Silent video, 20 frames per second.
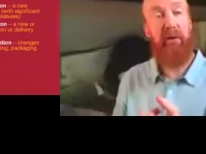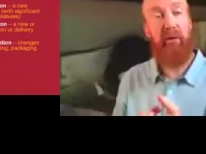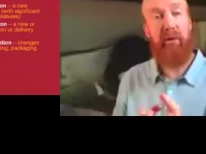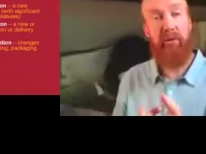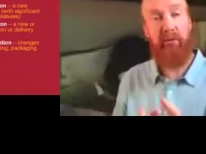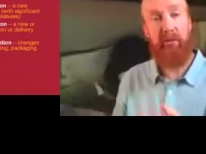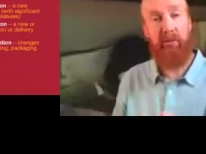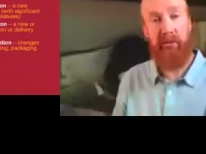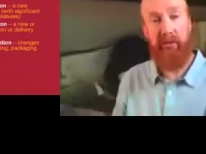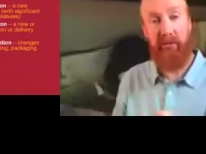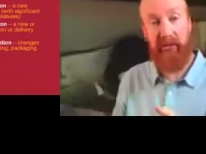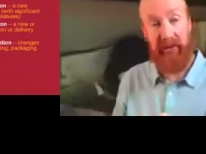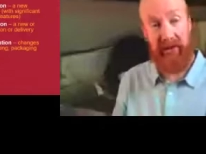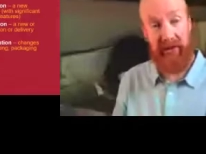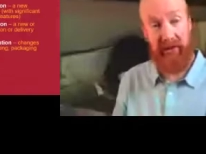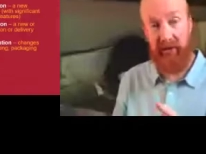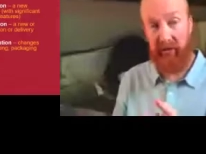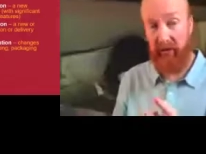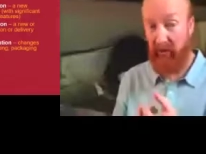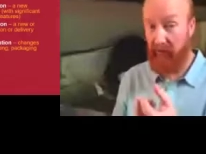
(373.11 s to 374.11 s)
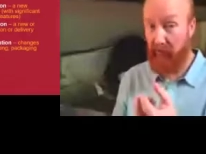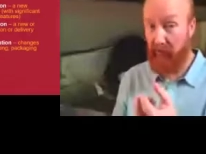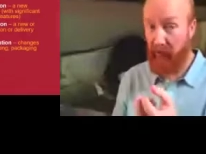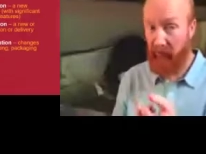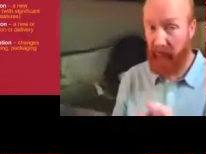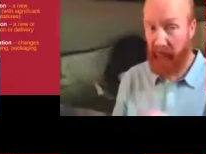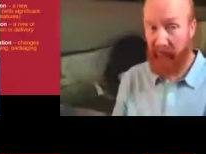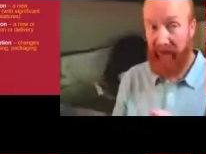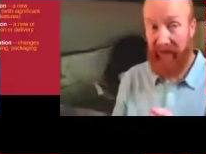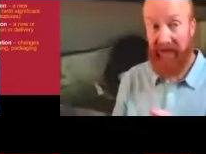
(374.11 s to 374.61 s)
or more efficient or
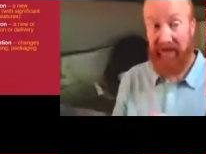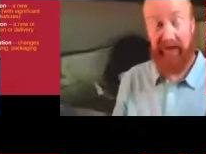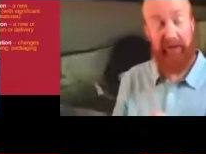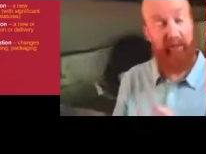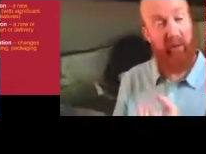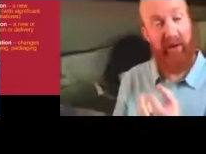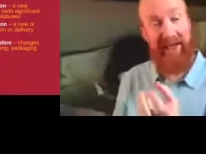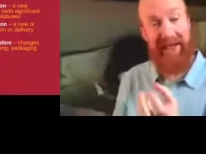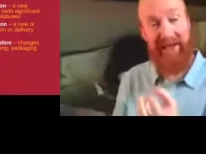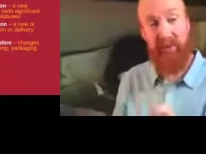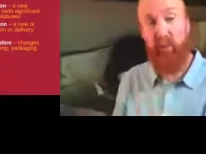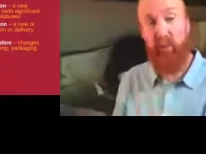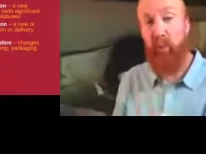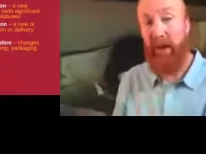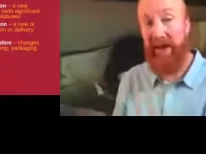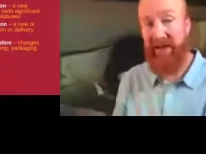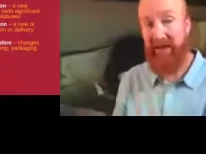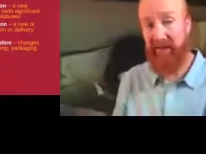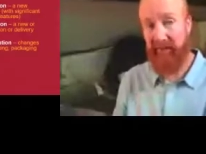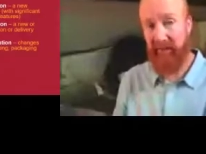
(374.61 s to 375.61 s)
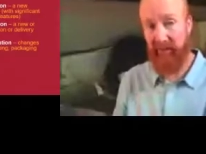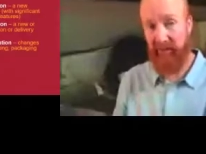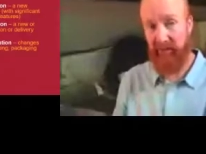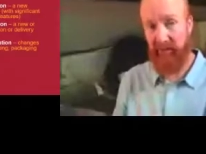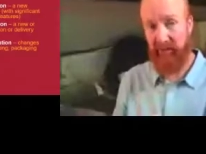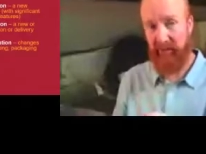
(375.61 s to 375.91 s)
more effective or less wasteful.